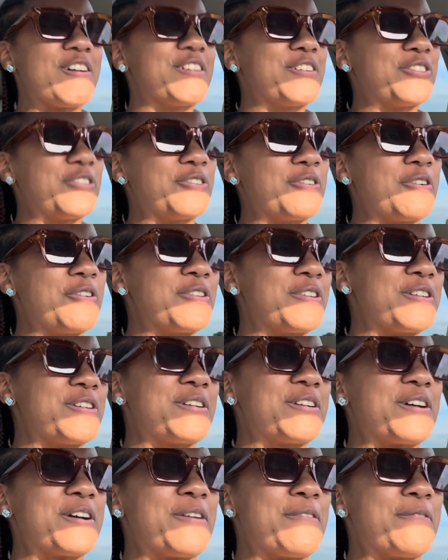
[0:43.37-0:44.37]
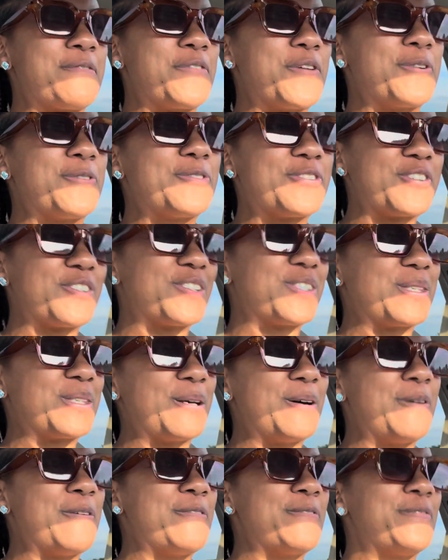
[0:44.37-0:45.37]
Because you're only going to confuse
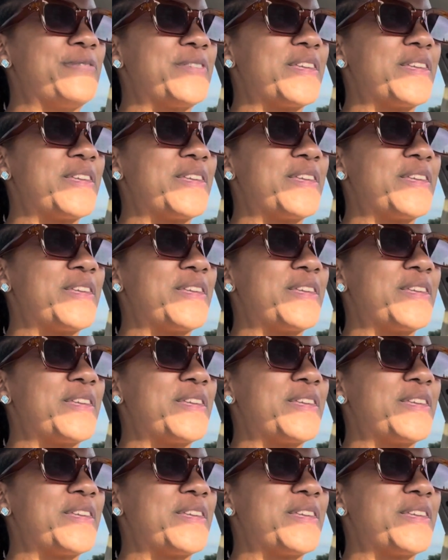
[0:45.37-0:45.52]
yourself.